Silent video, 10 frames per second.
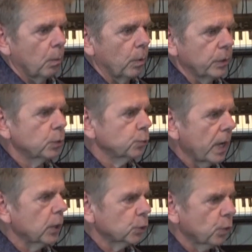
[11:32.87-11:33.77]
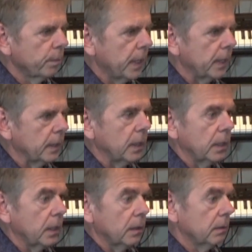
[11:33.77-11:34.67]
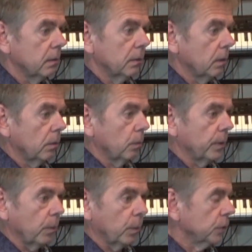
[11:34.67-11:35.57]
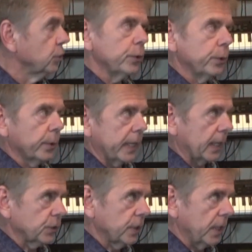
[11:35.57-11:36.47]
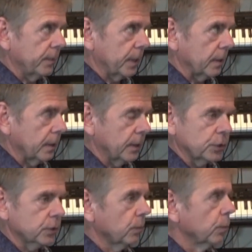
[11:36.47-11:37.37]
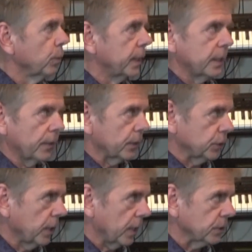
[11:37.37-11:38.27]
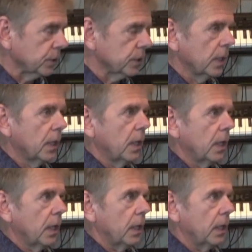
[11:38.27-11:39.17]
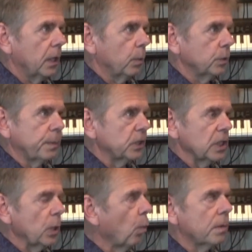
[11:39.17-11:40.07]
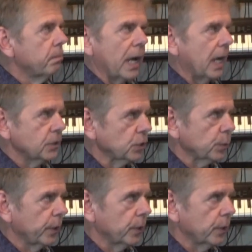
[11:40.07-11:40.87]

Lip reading: when those records were made, when the studio cats came in and just read down the charts, it was basically one pass as a